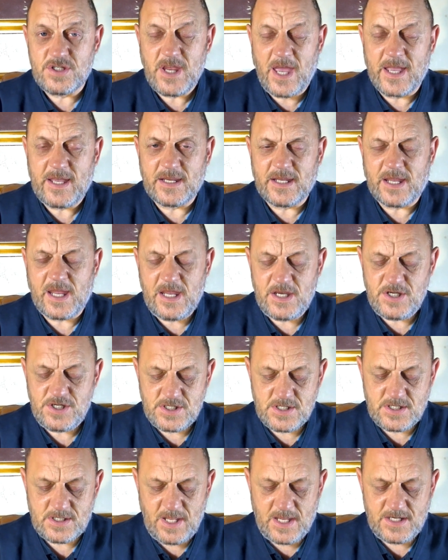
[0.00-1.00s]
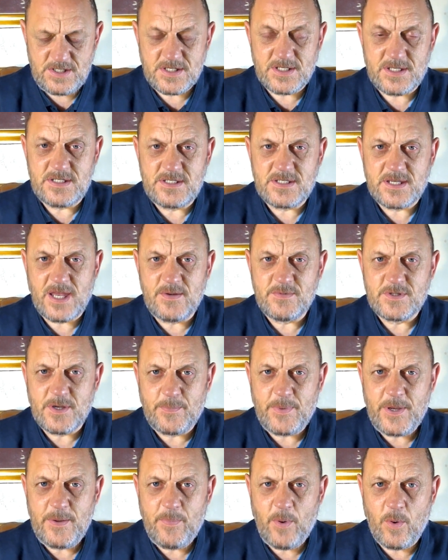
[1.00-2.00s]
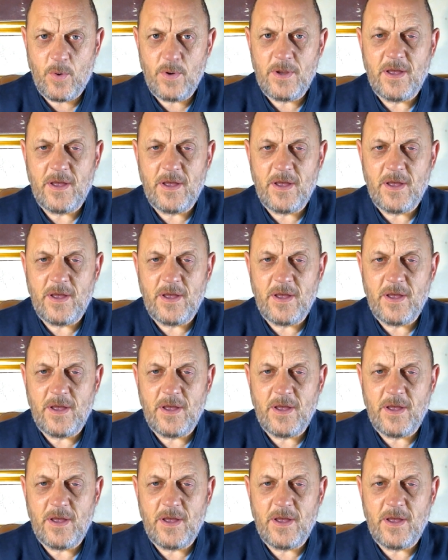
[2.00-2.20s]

segregation, unless you're these types of people,